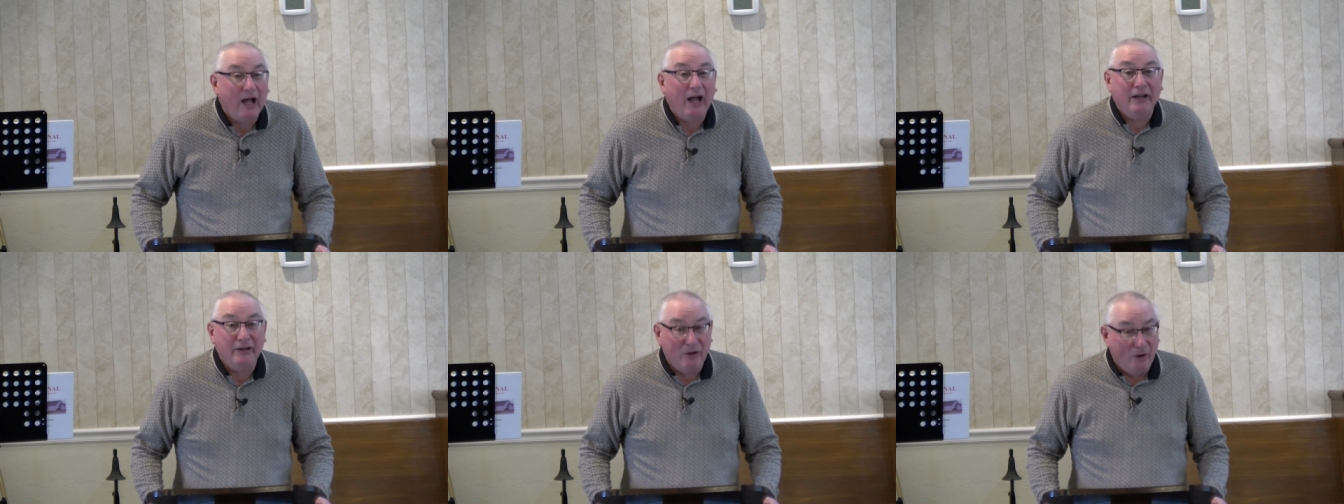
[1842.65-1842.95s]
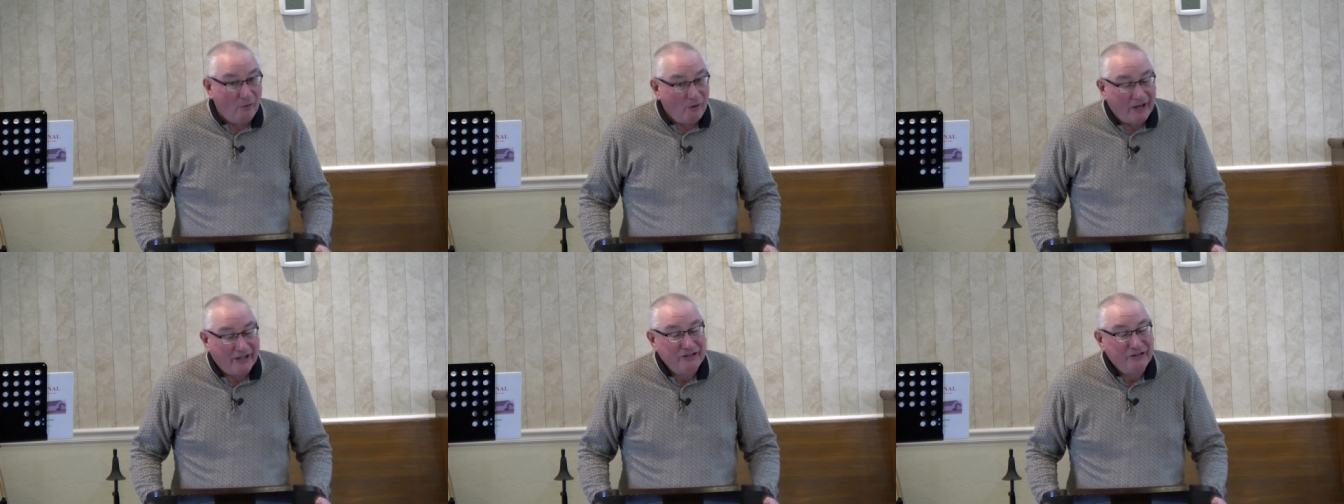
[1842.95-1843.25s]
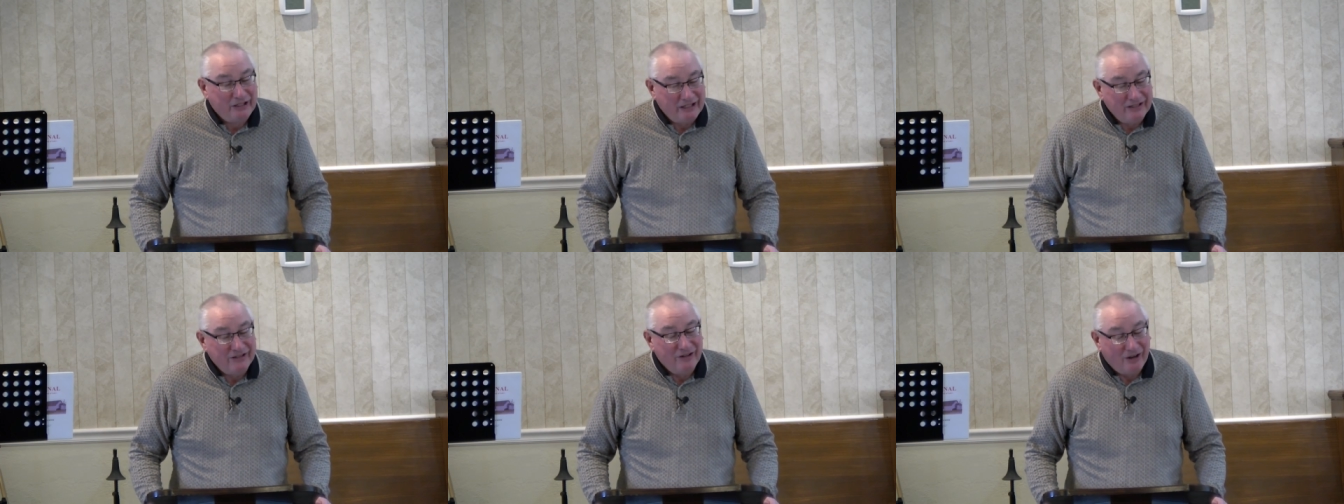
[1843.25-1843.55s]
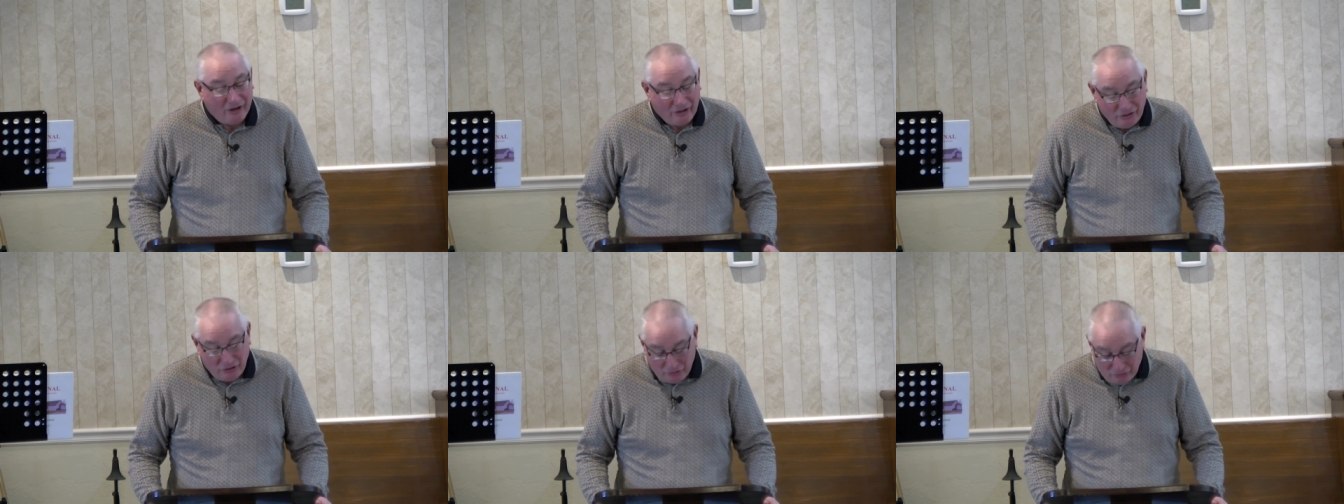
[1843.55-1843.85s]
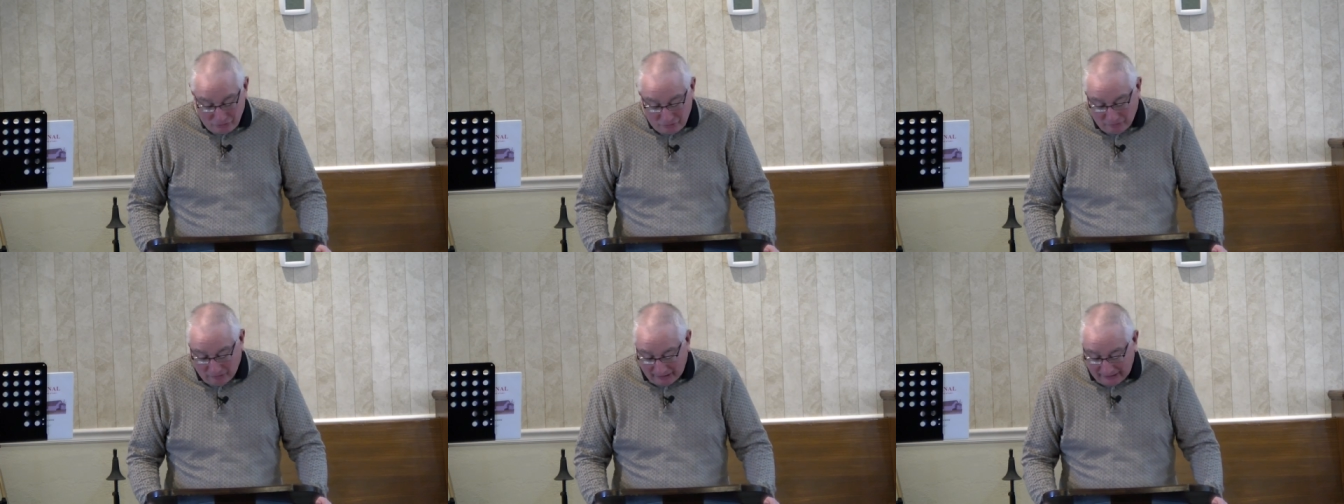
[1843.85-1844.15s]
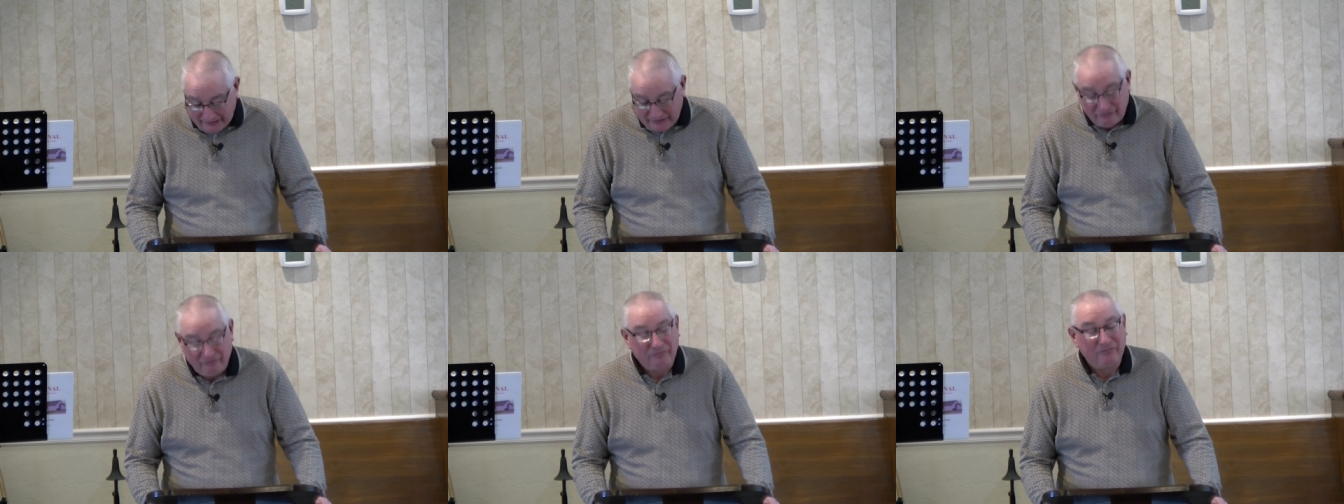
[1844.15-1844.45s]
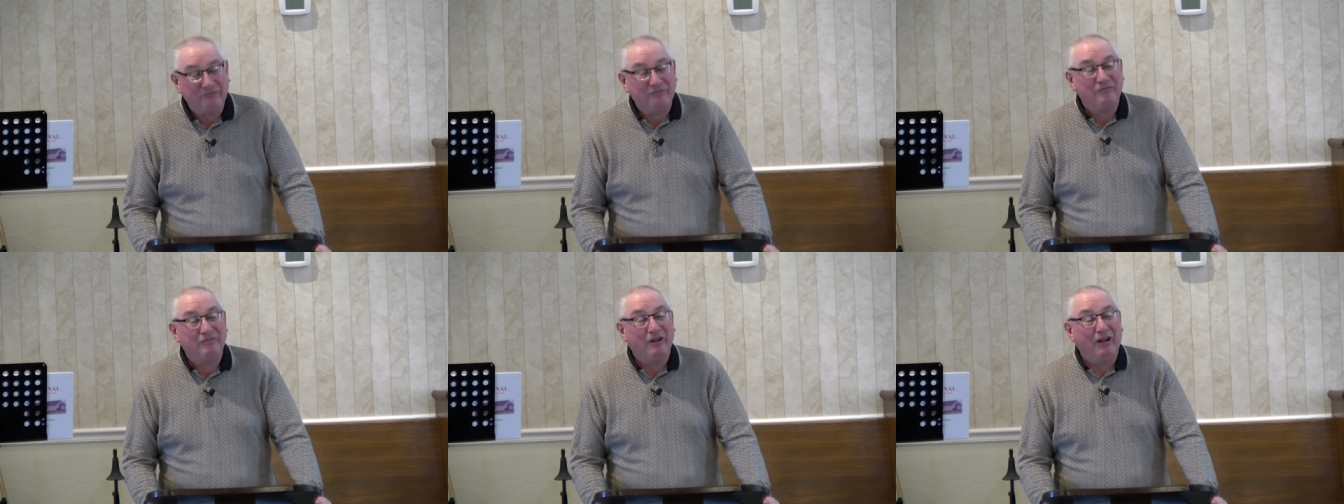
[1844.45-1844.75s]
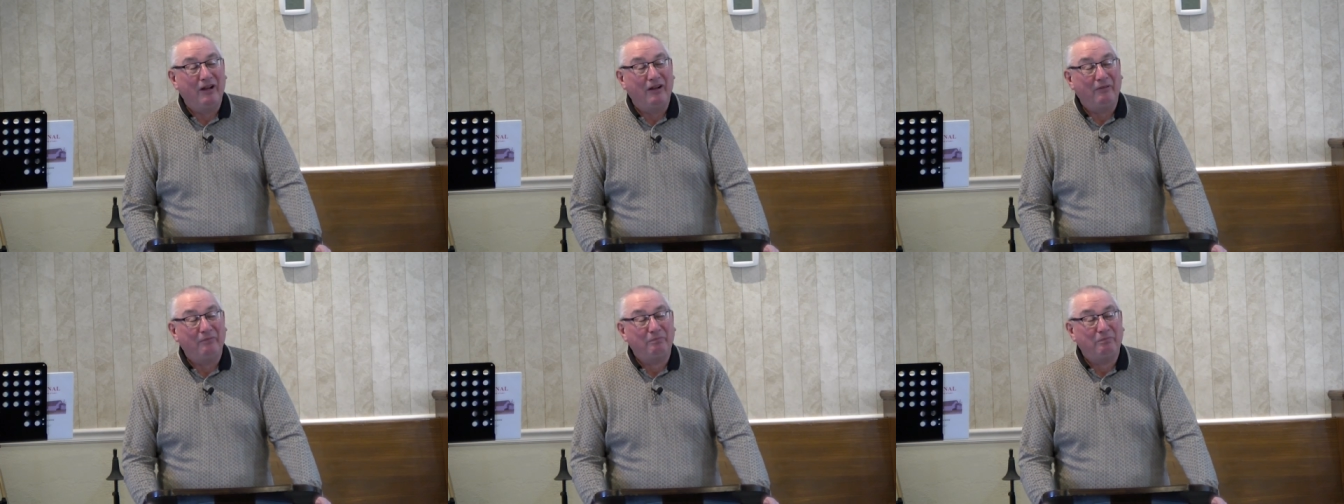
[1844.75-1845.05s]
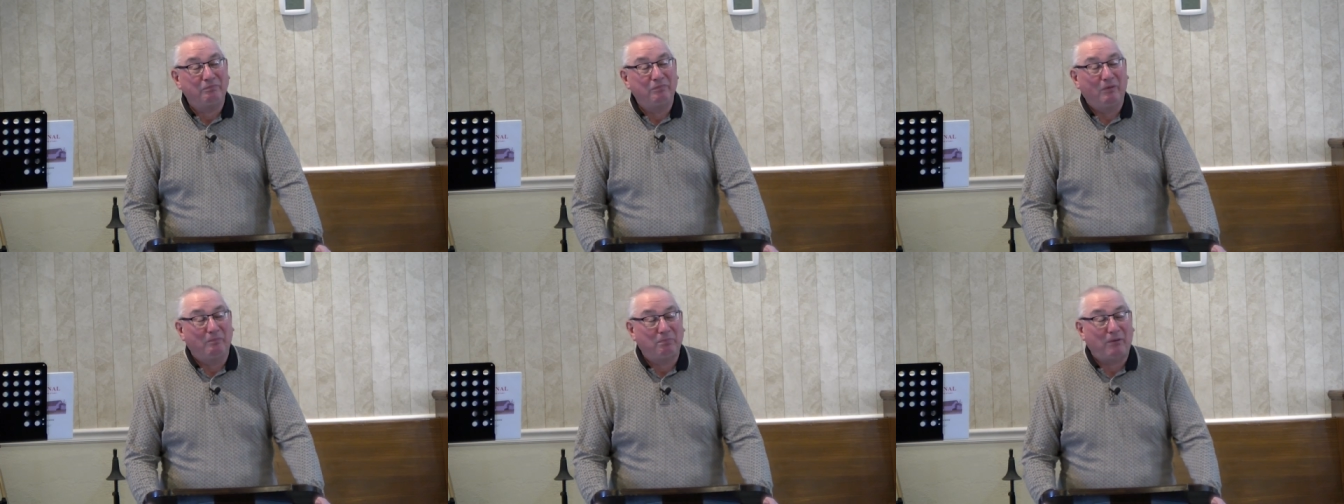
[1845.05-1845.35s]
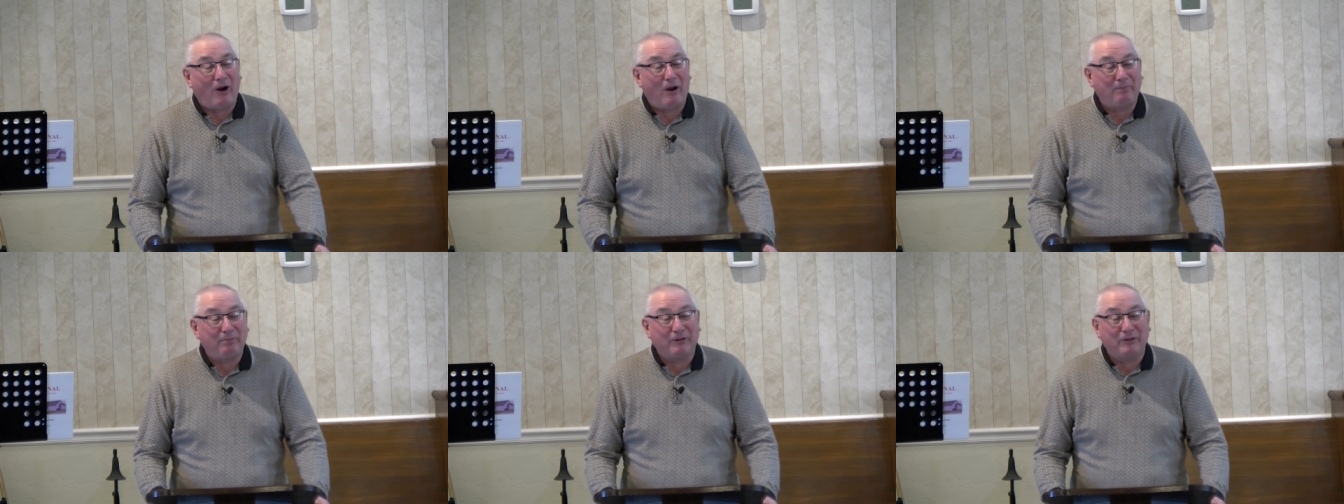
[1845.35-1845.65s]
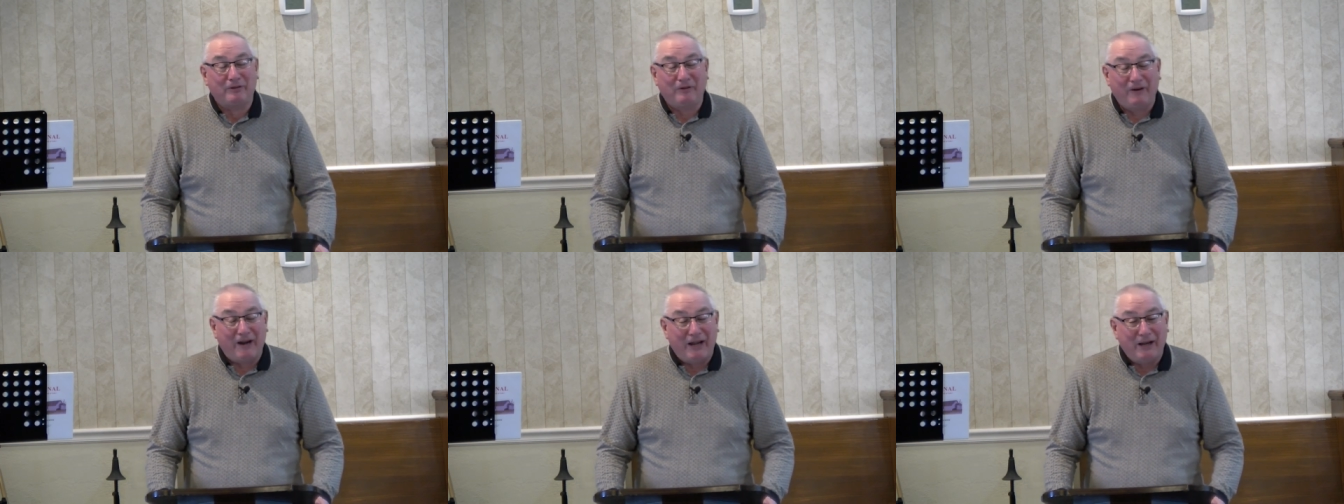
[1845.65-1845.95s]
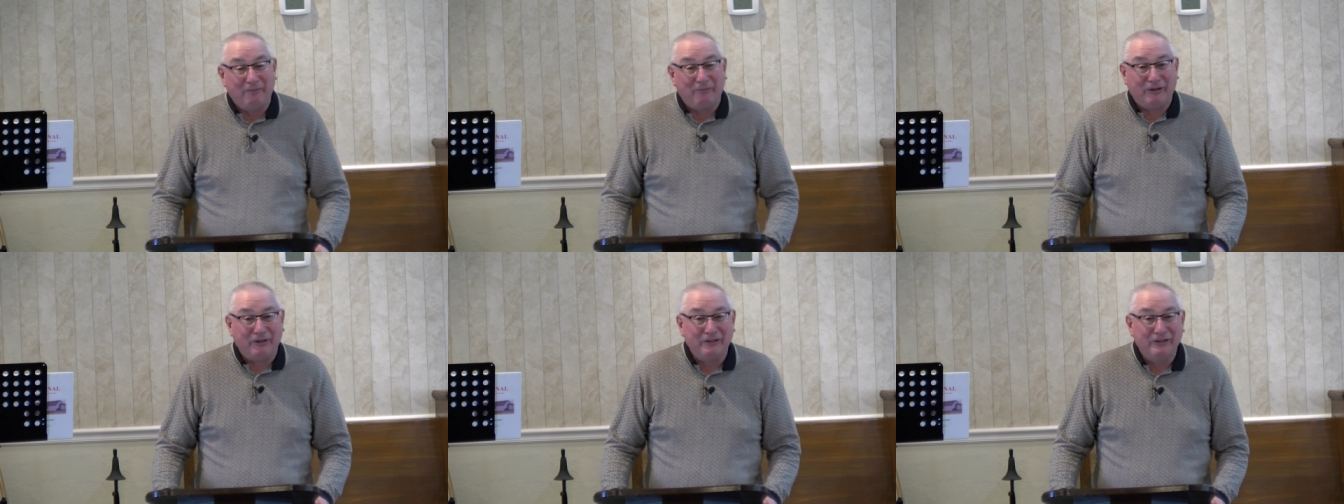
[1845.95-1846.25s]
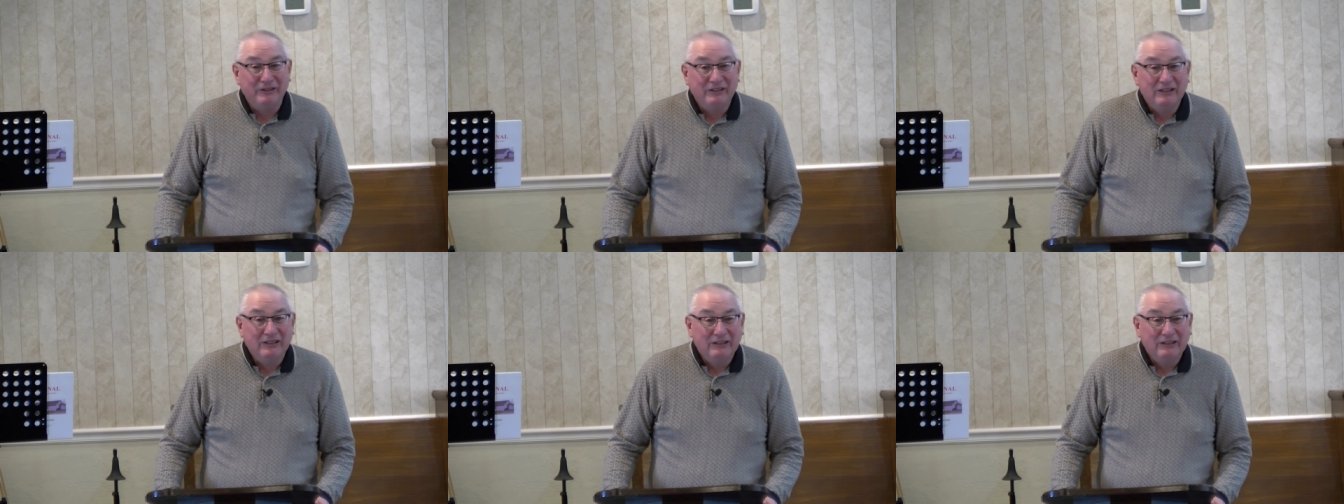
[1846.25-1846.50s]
I know I did not use right uh, proper grammar,